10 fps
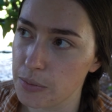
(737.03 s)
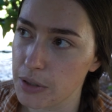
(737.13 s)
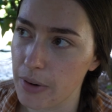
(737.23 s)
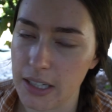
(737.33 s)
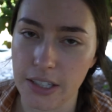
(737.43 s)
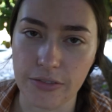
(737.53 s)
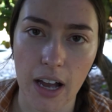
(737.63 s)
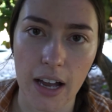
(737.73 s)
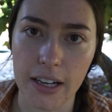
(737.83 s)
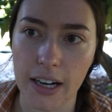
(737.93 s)
be
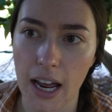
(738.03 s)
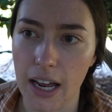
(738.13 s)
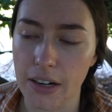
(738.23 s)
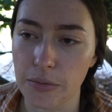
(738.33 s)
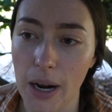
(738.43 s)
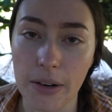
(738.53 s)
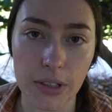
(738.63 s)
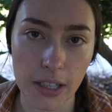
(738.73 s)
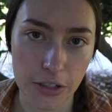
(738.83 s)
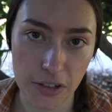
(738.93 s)
rectified and right
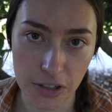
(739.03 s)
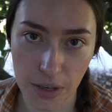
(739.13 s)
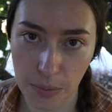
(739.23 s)
relationship